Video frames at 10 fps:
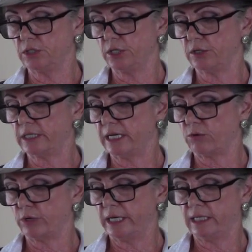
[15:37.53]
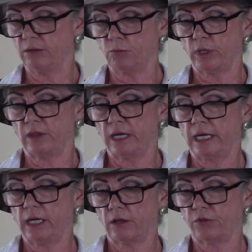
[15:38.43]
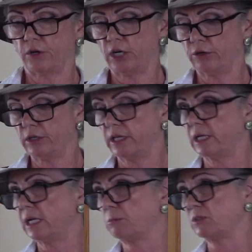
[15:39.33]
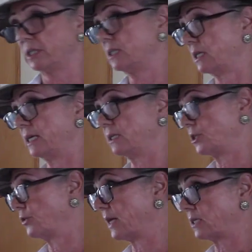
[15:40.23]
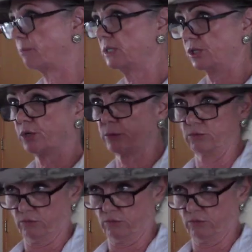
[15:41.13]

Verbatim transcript: Deer can't read and when they, they're hungry, they'll eat almost anything, so that's our misnomer,